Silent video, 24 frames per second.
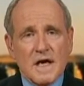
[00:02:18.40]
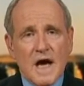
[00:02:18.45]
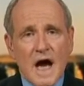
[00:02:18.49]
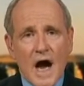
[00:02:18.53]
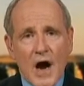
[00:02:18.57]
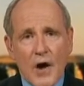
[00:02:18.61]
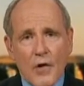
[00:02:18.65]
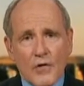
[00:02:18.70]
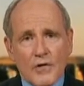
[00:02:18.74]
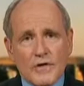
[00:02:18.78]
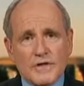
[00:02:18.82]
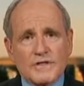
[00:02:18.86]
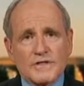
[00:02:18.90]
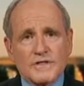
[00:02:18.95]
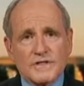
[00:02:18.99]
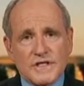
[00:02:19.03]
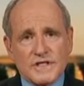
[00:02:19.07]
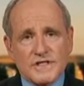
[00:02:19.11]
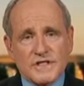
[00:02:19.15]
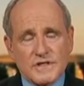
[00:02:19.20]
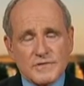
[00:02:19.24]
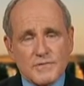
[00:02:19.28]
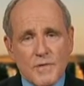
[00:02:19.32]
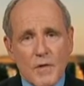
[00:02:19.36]
ours.
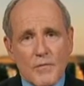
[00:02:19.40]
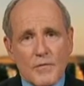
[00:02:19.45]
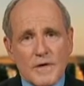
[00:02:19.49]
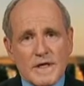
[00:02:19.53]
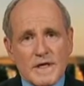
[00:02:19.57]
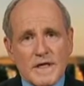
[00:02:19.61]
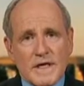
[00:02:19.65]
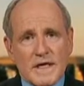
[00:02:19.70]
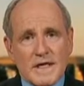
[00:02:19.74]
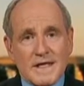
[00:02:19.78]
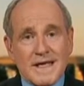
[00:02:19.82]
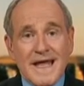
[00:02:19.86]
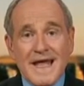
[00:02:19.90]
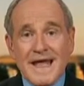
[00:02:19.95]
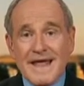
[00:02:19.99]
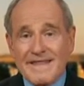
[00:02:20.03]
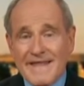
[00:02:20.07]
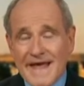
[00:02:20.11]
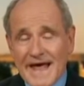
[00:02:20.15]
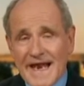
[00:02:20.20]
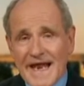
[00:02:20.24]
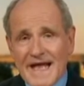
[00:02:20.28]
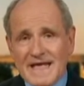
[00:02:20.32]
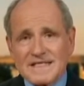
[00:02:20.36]
This is what we did.
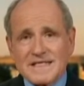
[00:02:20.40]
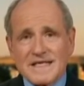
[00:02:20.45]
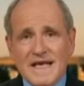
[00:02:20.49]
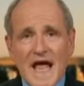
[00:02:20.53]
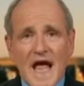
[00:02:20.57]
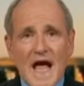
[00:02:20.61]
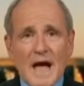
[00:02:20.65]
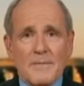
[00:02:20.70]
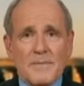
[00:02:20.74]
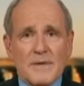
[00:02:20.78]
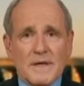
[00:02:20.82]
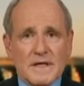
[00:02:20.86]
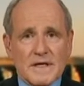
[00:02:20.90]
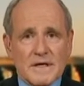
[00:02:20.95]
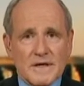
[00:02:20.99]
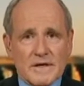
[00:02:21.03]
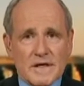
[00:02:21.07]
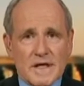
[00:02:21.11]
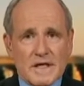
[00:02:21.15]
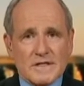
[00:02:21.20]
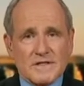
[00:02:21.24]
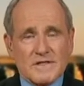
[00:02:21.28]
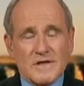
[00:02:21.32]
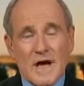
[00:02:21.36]
That hasn't happened here
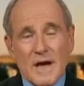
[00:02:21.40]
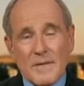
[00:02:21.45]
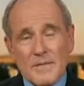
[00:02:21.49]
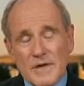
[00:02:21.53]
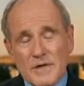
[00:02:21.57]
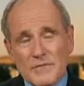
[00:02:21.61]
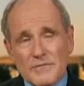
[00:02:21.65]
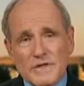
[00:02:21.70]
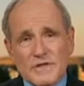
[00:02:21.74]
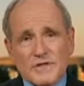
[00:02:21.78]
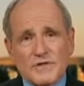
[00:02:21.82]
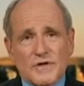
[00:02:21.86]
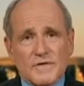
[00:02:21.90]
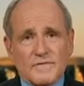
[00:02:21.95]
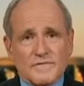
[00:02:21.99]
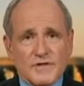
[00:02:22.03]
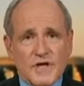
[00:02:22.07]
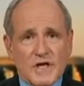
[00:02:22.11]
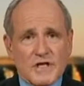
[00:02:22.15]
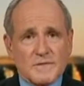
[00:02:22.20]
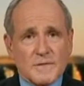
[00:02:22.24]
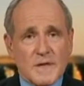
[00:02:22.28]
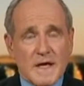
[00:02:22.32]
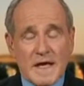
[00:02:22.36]
yet, so I'm going to reserve
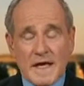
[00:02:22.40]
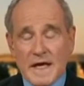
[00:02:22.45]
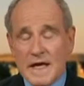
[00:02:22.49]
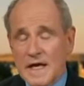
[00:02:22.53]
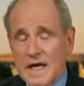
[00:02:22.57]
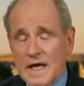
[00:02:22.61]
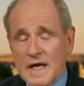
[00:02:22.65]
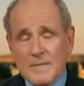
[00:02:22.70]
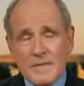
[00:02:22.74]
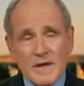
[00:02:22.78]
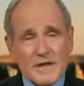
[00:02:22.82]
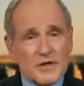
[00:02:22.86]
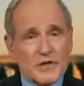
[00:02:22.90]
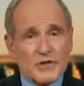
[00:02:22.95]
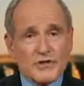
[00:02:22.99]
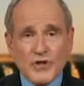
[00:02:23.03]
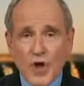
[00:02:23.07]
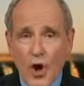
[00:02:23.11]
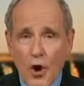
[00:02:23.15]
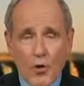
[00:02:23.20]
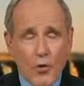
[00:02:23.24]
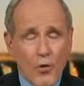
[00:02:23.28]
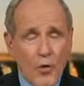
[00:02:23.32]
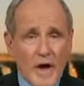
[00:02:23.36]
judgment on it. But there's
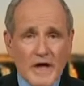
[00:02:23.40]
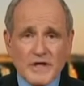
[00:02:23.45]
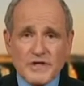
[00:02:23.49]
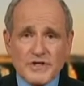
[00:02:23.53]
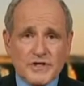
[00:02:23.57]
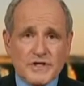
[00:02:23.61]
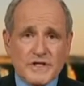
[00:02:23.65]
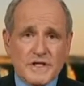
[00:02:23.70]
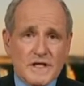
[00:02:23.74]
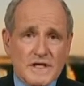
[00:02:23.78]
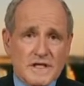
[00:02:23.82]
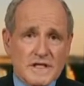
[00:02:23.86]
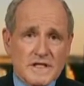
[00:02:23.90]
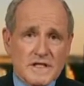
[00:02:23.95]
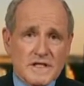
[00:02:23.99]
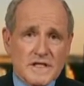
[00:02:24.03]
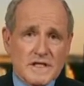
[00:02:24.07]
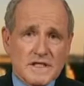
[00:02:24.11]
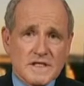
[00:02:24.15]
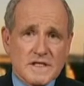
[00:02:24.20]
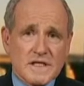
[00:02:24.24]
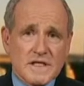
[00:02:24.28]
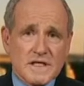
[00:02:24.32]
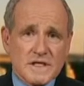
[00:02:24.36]
no question that
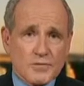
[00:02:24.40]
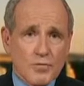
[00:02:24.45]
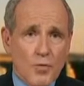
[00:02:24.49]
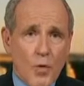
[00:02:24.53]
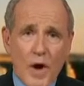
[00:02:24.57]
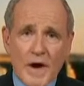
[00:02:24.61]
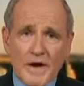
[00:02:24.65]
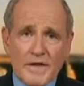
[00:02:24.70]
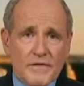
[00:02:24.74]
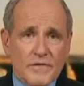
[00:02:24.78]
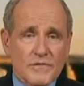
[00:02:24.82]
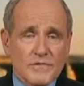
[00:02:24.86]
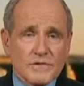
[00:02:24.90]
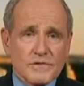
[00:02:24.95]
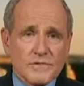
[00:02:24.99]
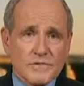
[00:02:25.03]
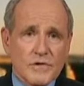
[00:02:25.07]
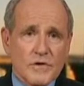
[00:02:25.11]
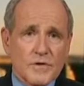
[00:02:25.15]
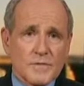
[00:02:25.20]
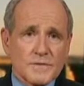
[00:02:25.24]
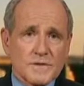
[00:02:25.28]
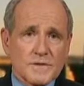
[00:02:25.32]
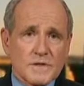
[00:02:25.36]
it's one of those
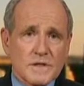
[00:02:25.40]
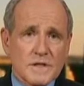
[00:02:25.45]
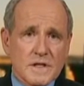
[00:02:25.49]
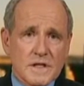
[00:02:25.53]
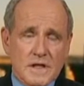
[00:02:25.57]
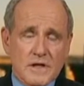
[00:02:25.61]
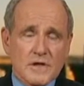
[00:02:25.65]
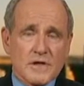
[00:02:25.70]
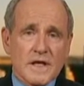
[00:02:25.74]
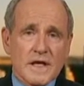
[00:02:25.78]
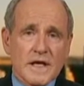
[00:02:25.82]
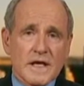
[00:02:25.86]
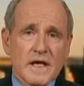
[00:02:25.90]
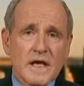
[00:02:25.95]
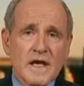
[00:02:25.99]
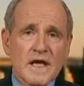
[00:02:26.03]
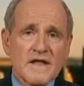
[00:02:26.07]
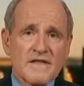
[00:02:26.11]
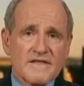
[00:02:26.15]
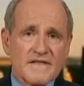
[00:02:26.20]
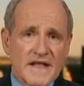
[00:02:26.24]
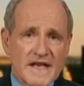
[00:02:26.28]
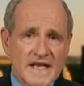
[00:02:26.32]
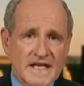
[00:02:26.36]
groups, clearly,
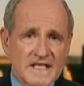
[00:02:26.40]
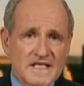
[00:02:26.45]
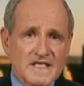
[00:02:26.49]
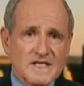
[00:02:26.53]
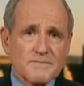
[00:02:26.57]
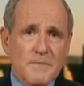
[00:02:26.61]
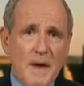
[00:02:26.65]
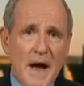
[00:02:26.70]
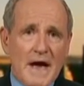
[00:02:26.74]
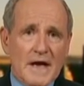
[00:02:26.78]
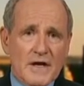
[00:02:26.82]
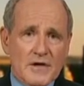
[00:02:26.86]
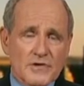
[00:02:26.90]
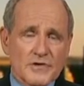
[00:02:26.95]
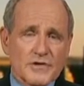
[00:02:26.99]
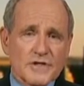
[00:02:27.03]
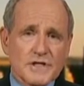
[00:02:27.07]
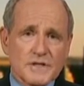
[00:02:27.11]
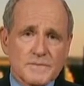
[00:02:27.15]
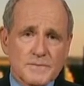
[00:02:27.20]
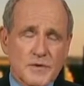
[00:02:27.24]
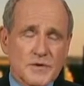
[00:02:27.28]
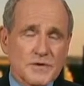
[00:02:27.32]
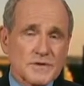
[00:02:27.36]
that inspired
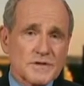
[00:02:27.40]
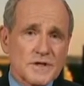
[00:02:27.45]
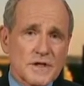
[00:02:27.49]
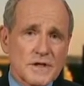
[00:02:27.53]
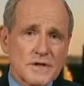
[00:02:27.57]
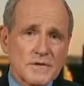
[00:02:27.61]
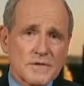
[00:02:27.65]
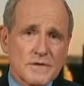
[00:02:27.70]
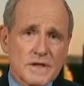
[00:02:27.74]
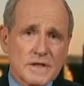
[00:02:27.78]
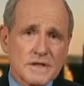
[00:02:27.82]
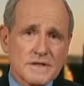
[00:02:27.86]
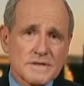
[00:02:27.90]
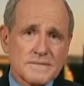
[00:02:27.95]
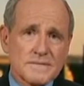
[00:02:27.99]
this person to do this.